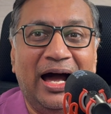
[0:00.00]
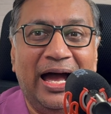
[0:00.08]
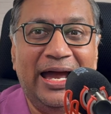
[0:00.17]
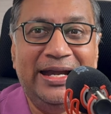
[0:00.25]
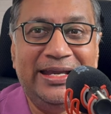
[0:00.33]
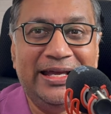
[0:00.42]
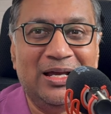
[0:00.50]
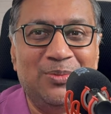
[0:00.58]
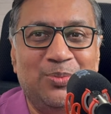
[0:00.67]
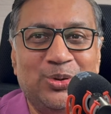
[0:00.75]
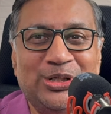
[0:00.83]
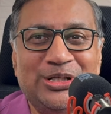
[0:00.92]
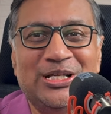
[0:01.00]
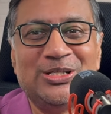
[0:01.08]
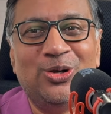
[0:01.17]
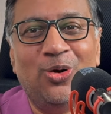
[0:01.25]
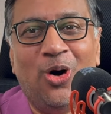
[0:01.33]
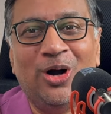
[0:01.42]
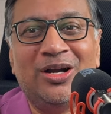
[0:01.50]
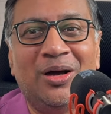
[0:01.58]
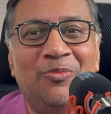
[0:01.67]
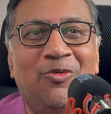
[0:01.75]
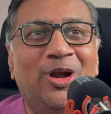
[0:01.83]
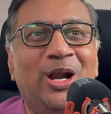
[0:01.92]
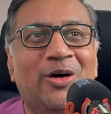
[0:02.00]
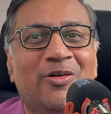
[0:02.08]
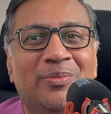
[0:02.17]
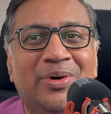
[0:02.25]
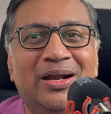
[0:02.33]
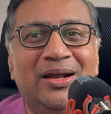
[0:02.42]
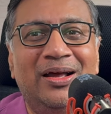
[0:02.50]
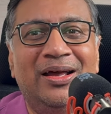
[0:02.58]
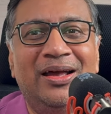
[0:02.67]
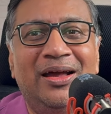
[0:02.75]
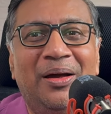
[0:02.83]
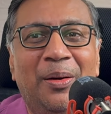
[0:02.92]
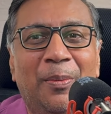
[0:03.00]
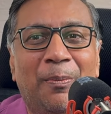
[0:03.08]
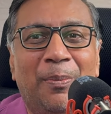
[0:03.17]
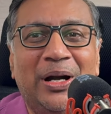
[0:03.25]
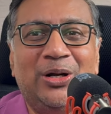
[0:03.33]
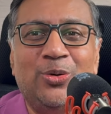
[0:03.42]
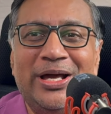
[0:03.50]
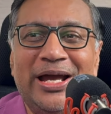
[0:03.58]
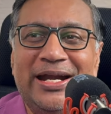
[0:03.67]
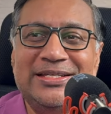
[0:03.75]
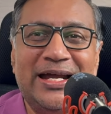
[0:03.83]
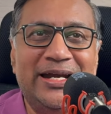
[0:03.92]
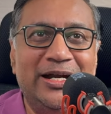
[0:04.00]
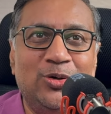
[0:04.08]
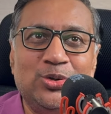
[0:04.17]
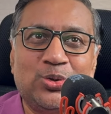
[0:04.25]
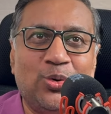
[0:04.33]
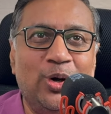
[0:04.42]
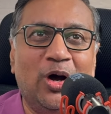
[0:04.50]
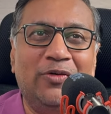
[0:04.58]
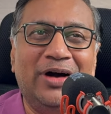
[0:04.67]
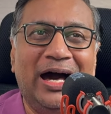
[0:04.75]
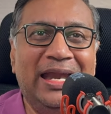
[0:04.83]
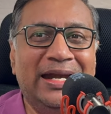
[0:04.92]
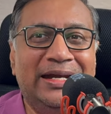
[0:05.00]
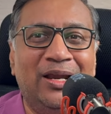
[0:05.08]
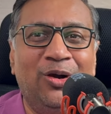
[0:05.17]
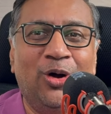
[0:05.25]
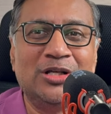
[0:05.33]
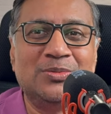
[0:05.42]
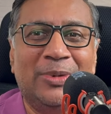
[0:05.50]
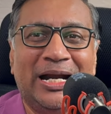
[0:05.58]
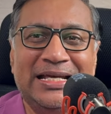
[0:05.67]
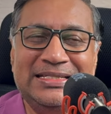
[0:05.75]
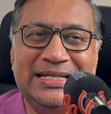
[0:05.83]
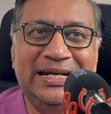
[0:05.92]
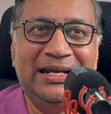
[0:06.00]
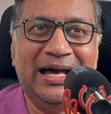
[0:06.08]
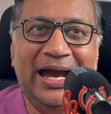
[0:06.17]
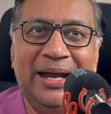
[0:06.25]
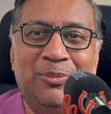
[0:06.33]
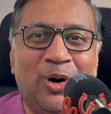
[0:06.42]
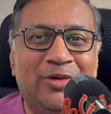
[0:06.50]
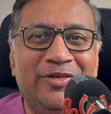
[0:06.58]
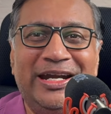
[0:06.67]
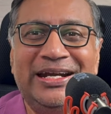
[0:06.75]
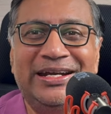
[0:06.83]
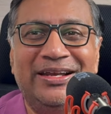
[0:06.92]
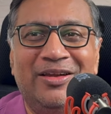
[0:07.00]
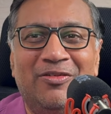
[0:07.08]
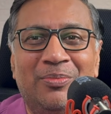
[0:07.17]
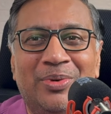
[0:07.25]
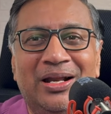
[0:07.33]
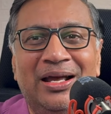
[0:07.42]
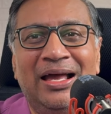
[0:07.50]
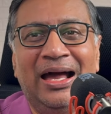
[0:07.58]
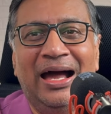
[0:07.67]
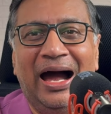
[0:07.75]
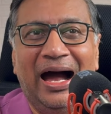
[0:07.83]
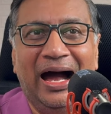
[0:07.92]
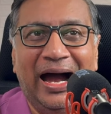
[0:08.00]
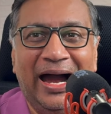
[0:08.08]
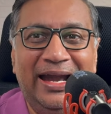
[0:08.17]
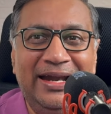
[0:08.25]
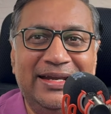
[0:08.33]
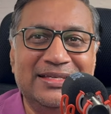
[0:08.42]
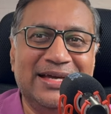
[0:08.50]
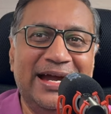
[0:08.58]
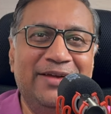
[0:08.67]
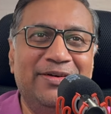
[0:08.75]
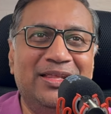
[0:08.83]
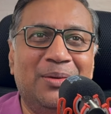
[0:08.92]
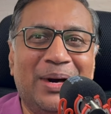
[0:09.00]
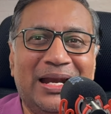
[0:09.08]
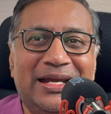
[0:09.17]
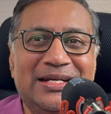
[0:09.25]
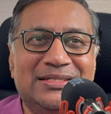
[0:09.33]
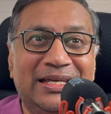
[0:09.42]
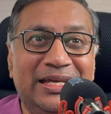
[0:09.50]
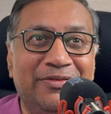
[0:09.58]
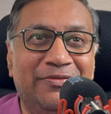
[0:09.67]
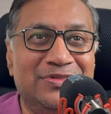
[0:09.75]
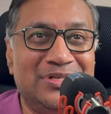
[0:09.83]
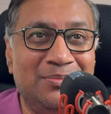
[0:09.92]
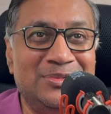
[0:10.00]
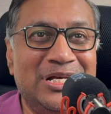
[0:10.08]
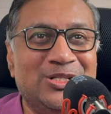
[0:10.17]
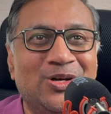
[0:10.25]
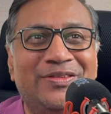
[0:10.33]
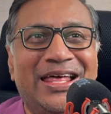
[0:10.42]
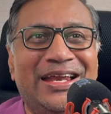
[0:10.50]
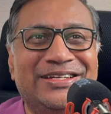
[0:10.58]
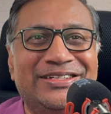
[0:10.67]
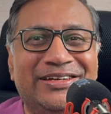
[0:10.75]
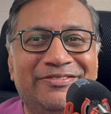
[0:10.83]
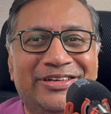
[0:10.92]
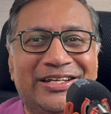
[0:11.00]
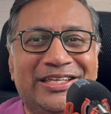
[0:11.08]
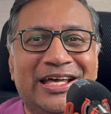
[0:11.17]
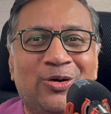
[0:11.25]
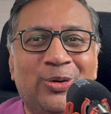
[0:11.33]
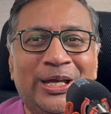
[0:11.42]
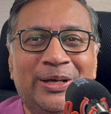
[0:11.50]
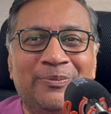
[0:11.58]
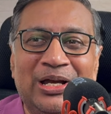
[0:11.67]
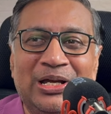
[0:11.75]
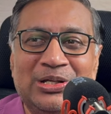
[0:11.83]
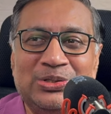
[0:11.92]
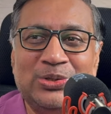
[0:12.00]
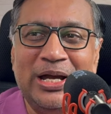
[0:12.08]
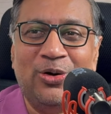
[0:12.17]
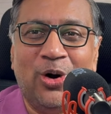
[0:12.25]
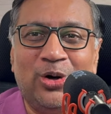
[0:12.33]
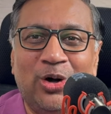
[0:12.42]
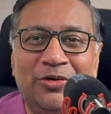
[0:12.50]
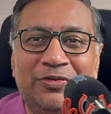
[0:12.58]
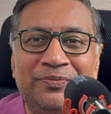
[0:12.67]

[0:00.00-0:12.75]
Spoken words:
I had taken positions long term for November, but today I decided to square off a little loss, but I said I'm not waiting till November. I'll decide when the markets give some sense of direction where they are going. So I got off.